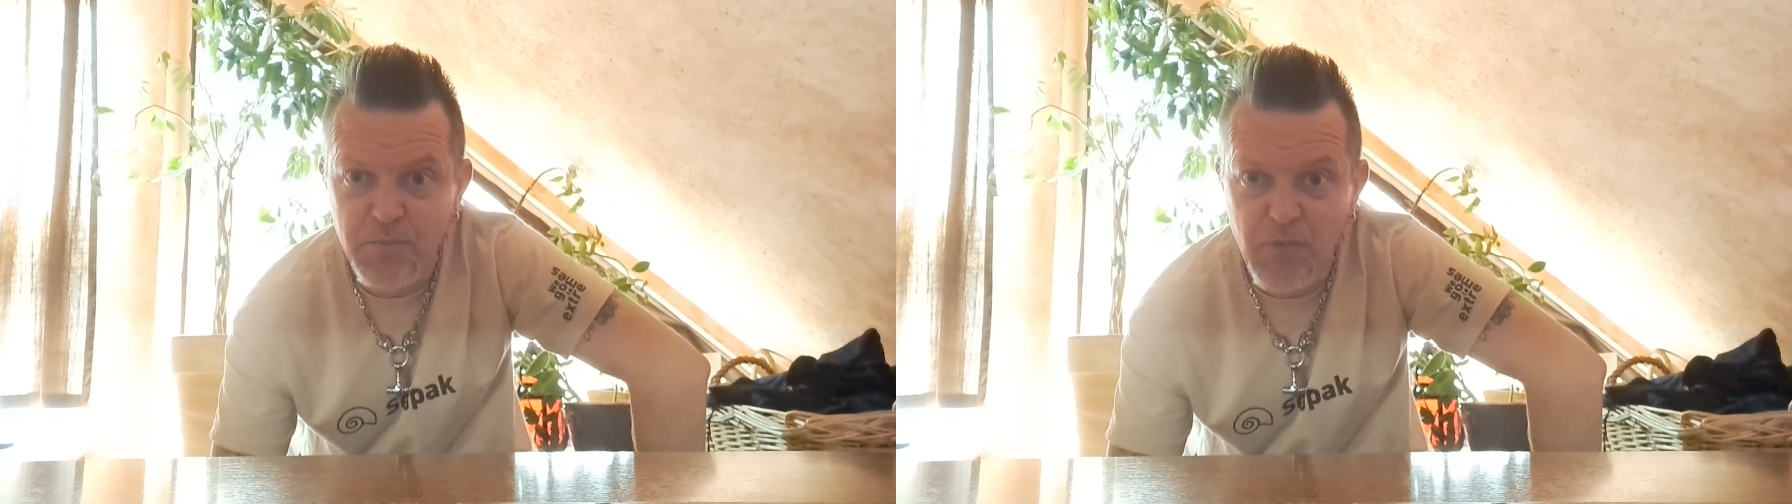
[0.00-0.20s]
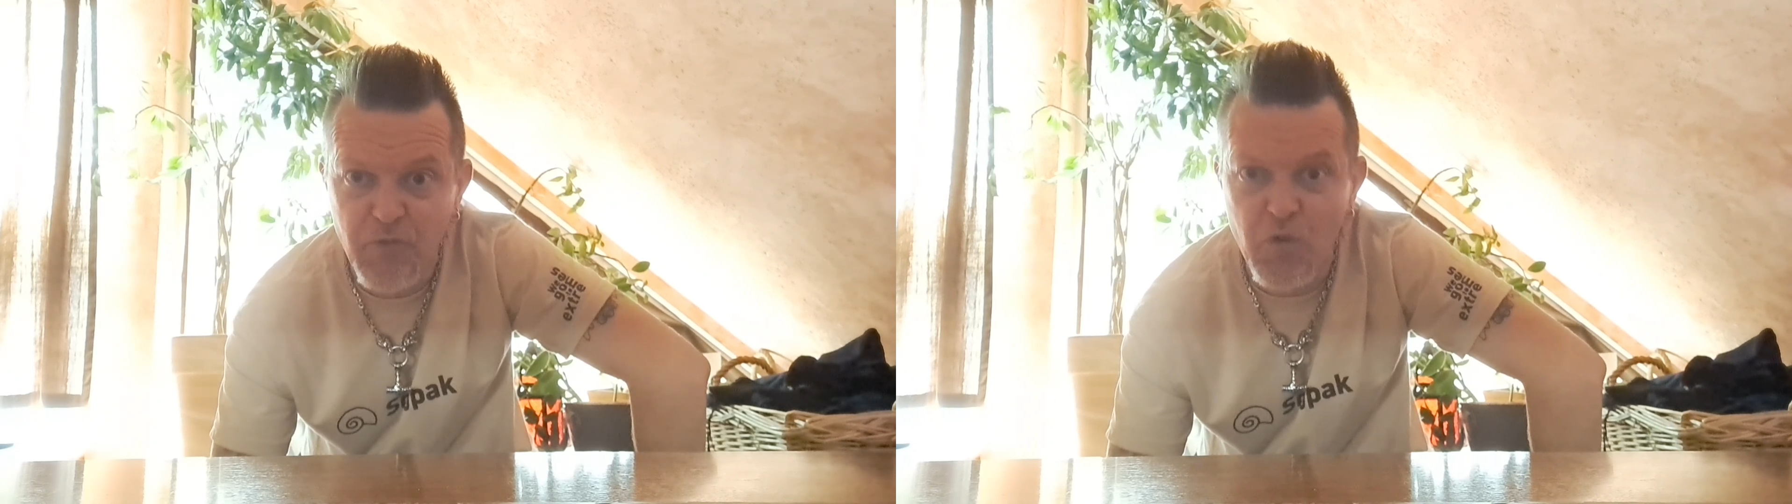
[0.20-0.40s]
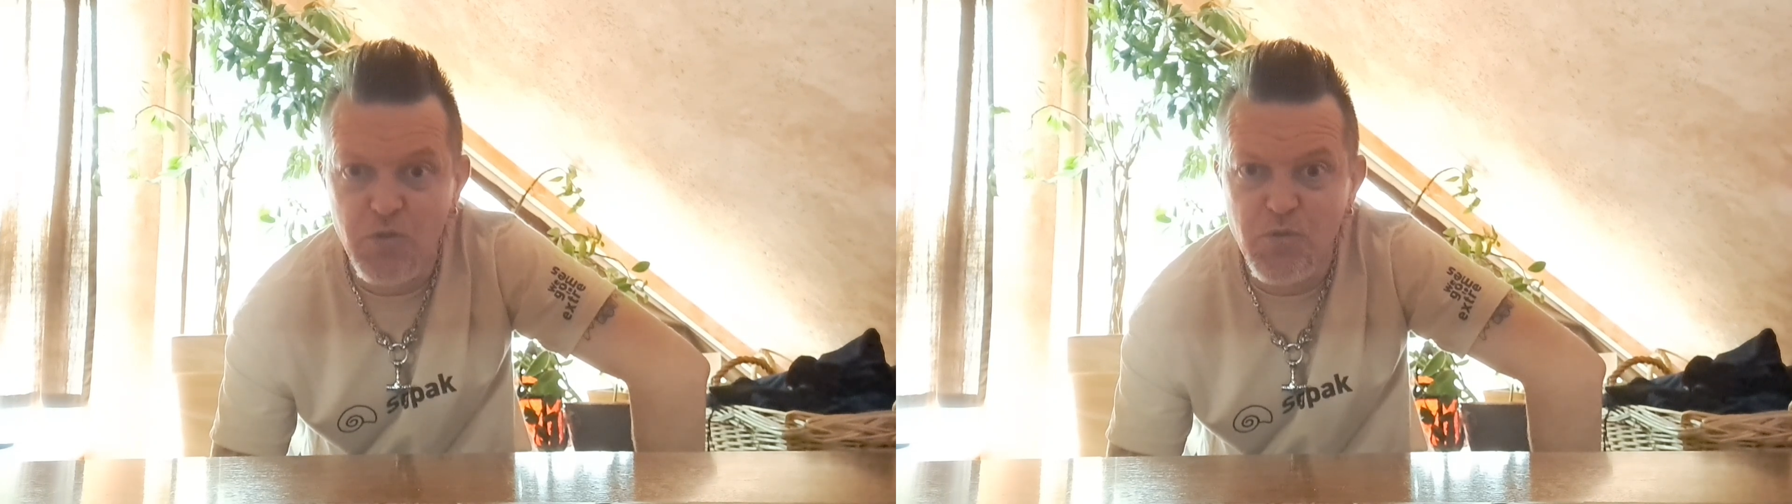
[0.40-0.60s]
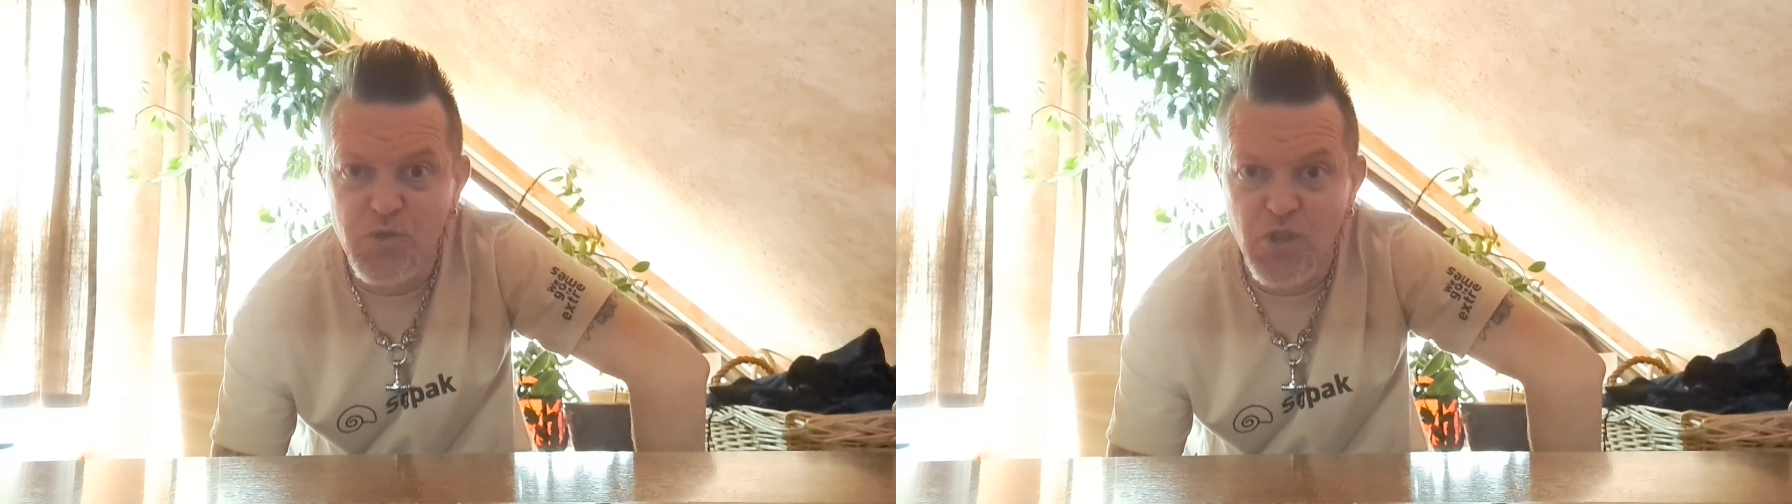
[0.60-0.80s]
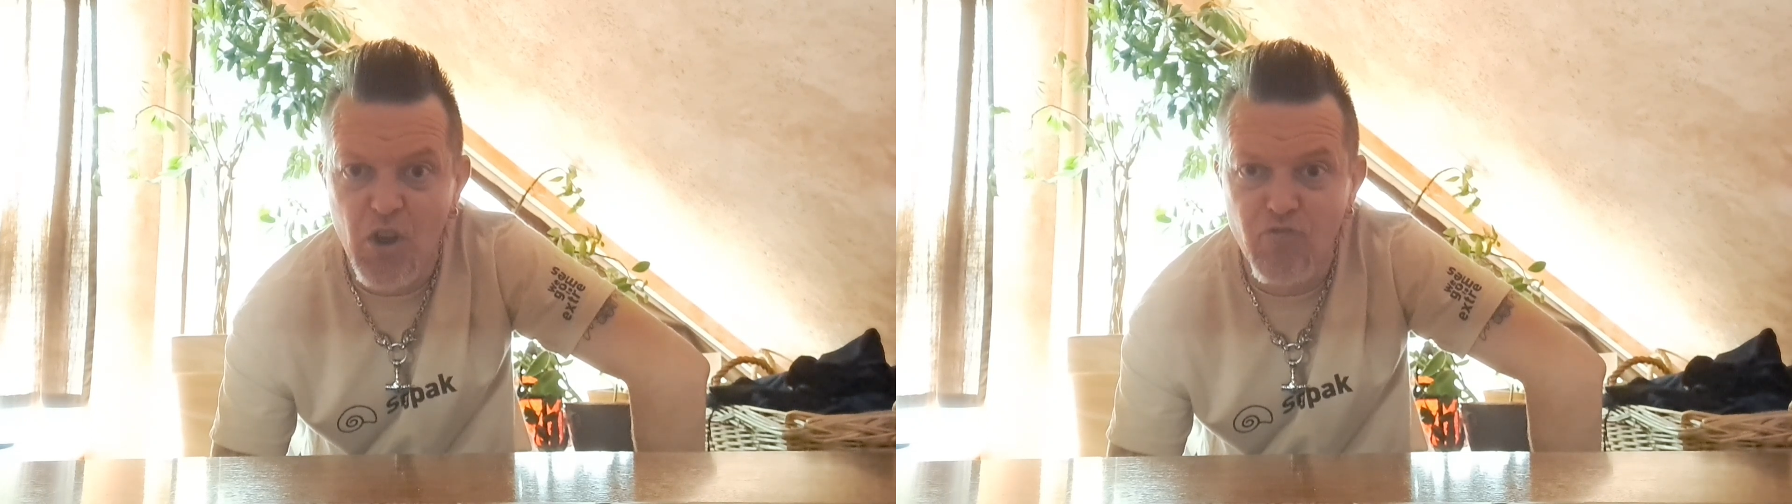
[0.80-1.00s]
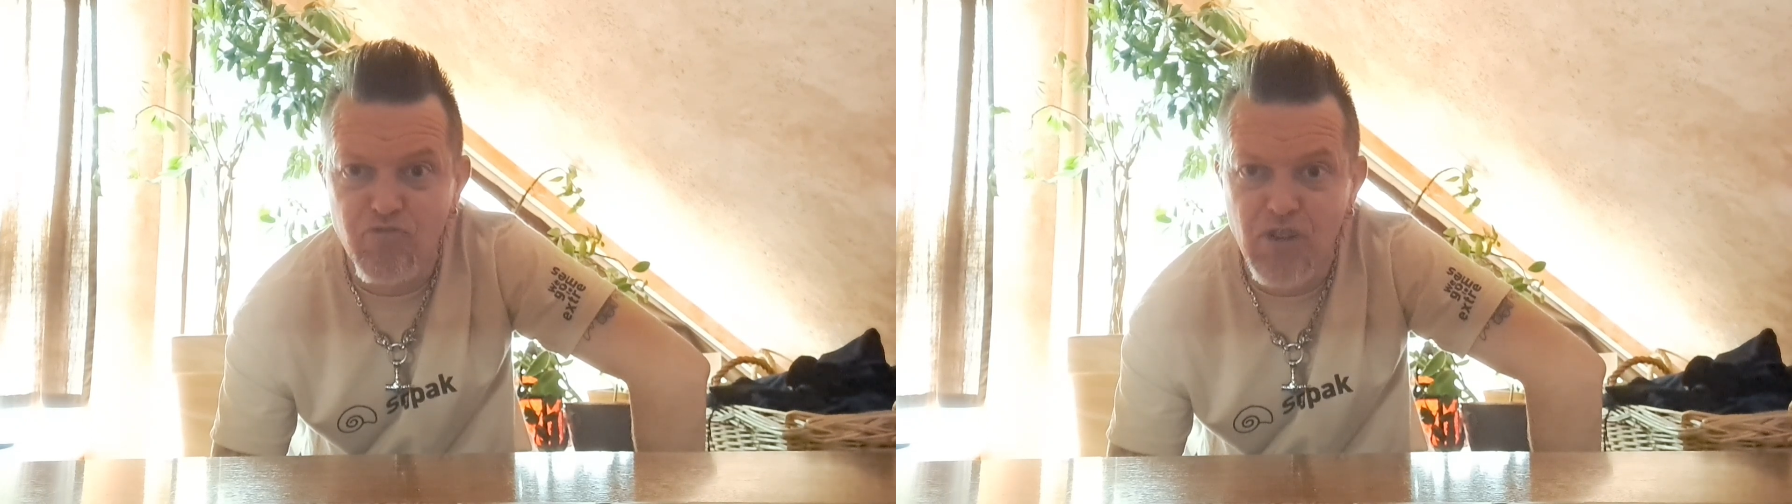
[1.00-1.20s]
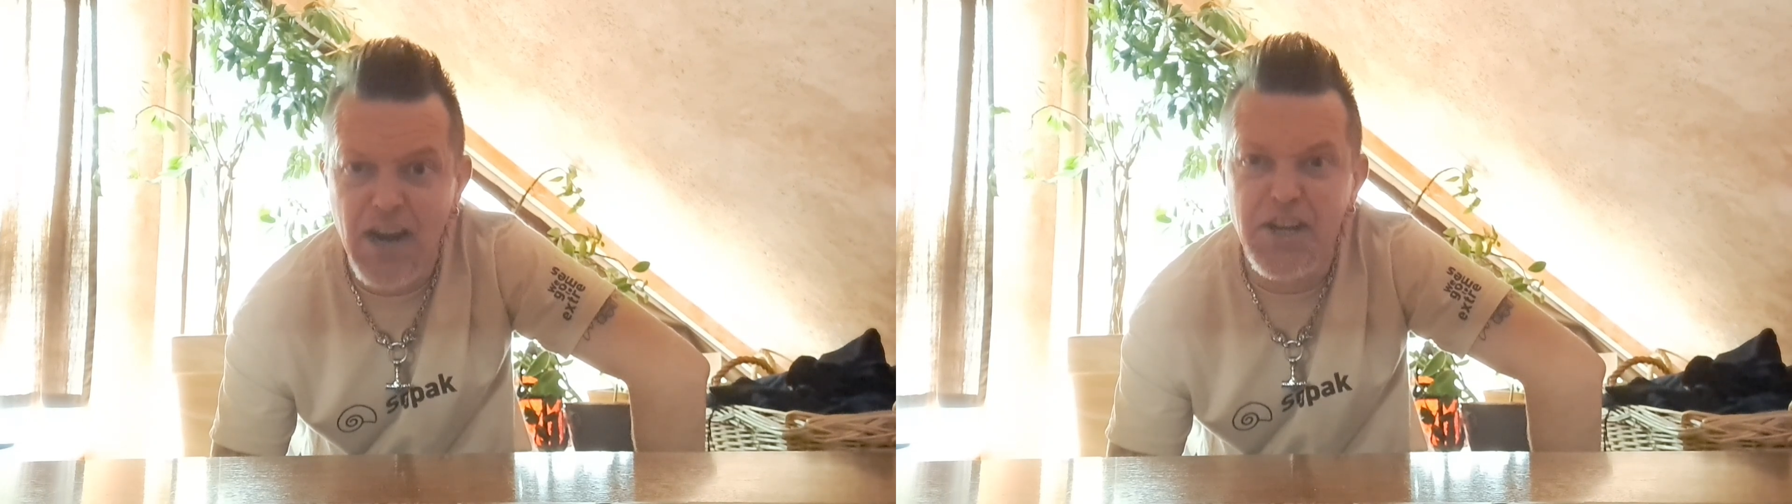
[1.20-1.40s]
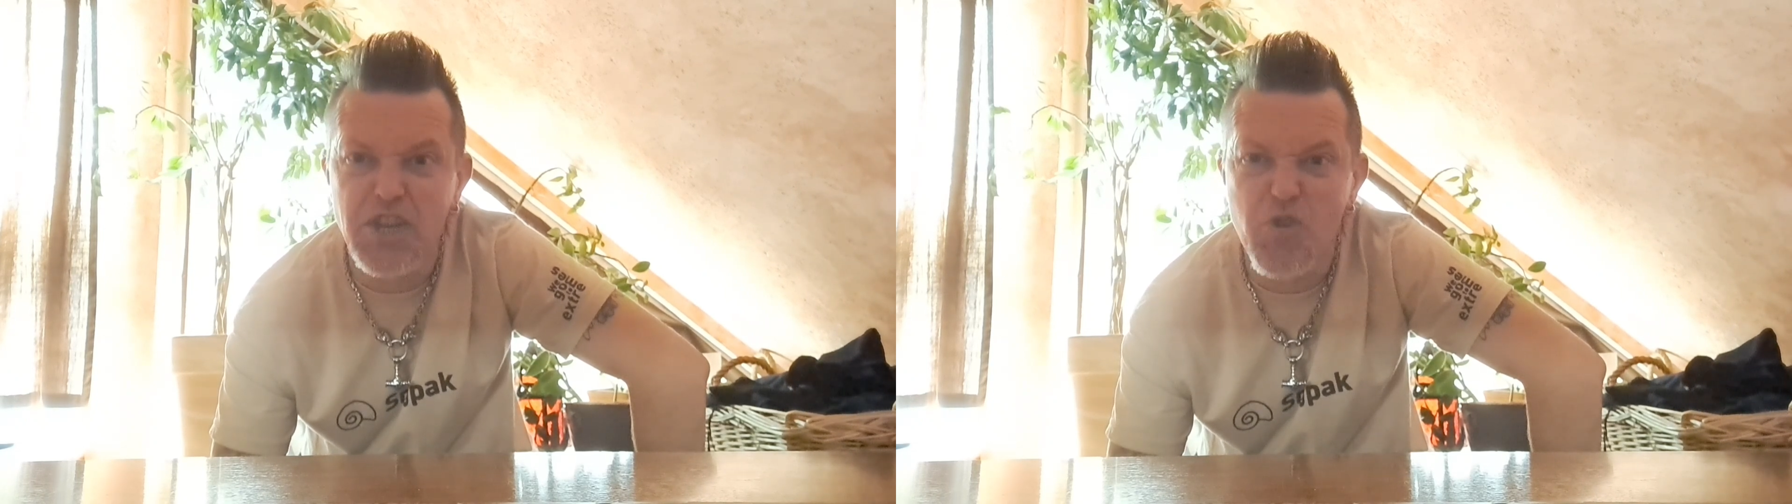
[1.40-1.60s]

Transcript: before you start running